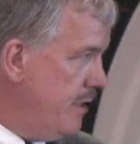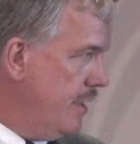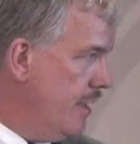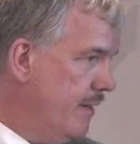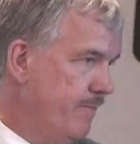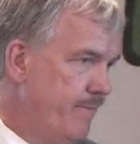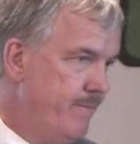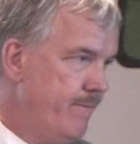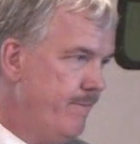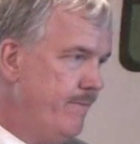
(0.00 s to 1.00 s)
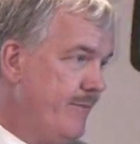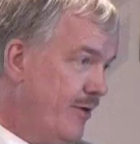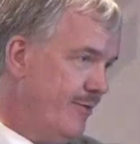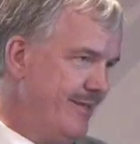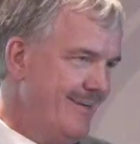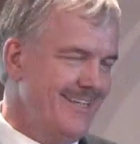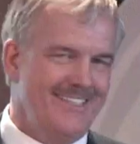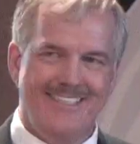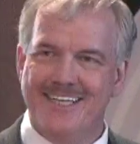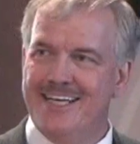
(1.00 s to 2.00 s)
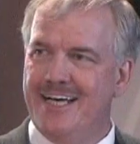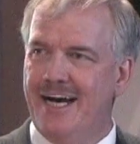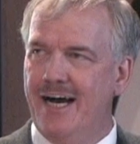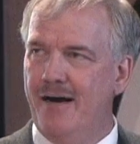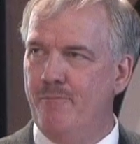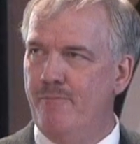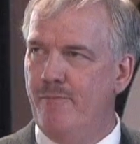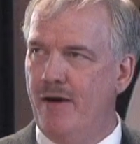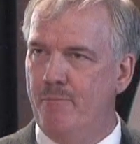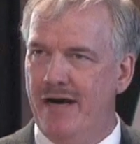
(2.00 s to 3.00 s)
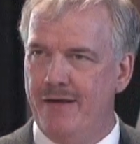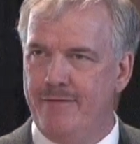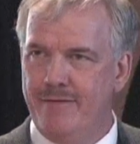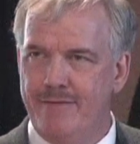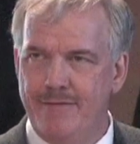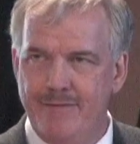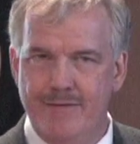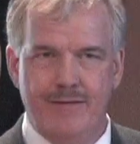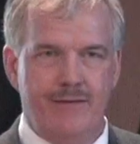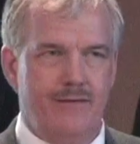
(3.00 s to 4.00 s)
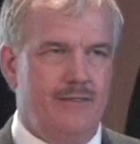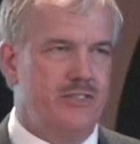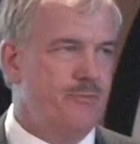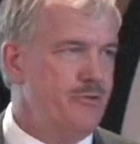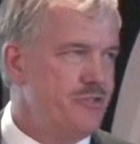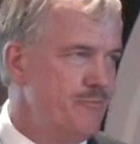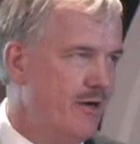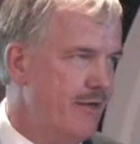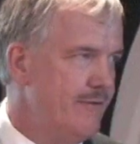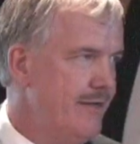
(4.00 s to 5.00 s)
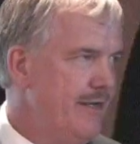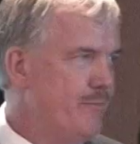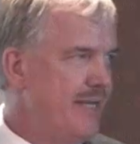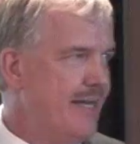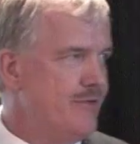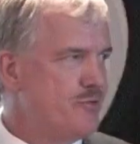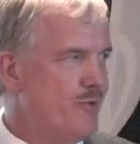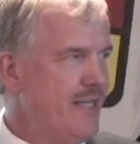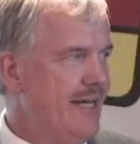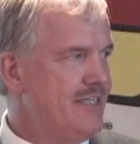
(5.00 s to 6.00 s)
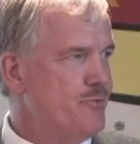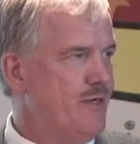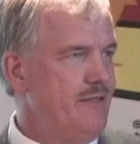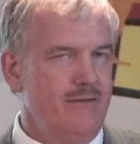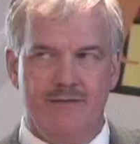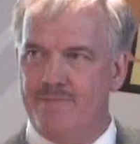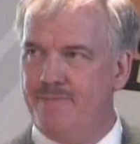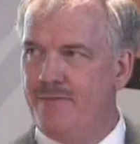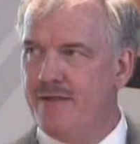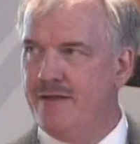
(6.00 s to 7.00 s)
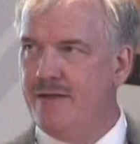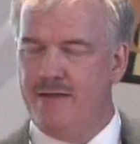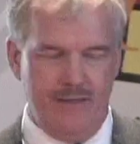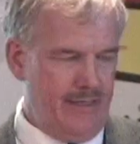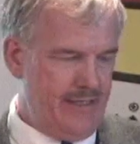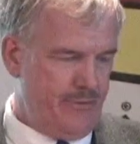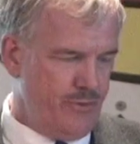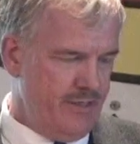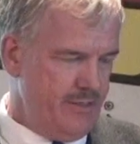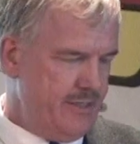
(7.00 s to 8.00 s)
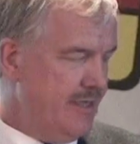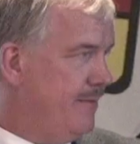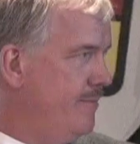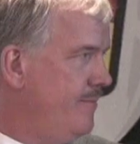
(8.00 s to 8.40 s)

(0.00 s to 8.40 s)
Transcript: oh, there he is, about distribution model. Anybody else? One last one, or I think we're out of time.